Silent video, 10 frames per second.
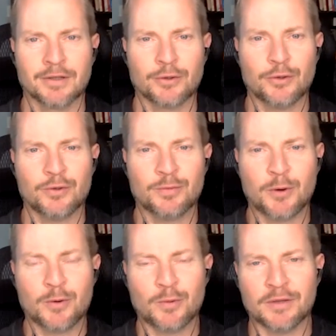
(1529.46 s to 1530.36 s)
So you
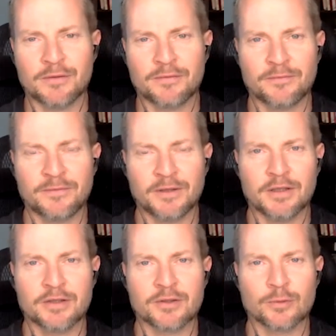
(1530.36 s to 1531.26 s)
spoke with
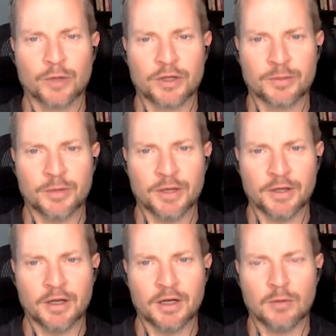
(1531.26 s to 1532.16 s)
Phyllis
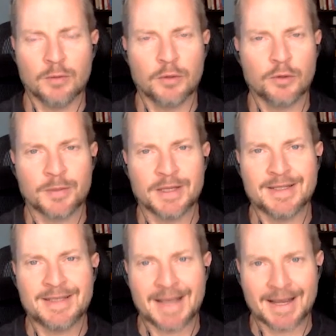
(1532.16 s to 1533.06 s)
Richmond, a woman who
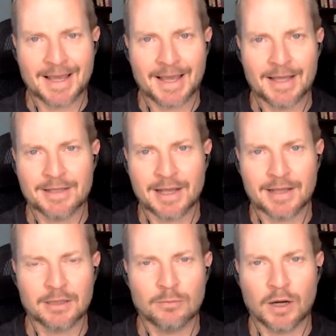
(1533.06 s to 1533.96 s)
spent decades
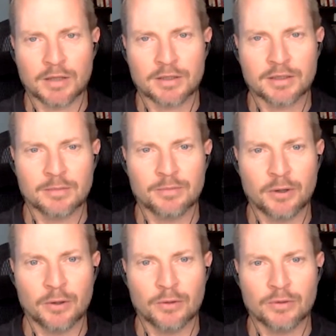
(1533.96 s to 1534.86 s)
at the Washington
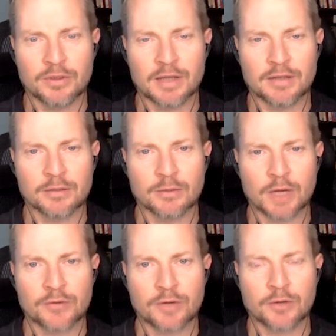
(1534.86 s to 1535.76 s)
Post as their
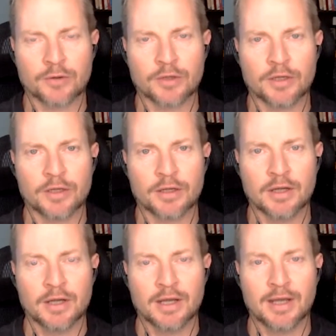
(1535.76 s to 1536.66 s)
restaurant critic
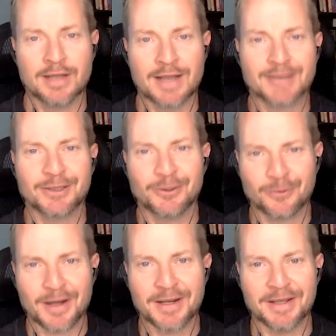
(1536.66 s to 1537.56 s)
and is actually
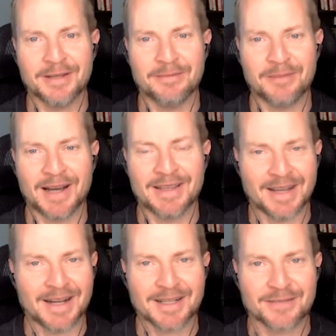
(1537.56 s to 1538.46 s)
credited by
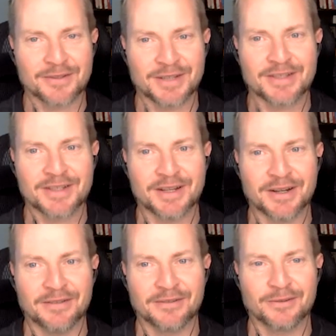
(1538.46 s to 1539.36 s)
the Oxford
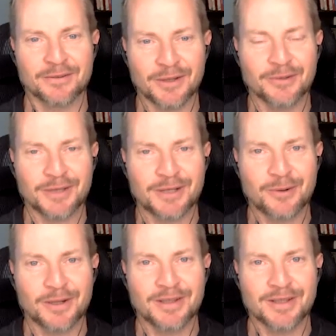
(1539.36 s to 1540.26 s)
Dictionary for literally
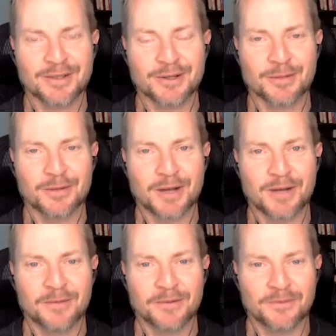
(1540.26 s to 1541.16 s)
coining the term
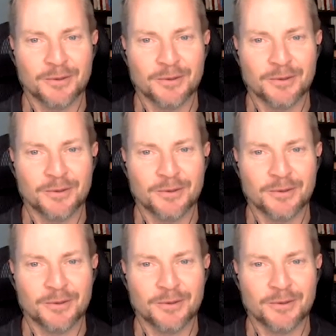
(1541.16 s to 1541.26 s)
comfort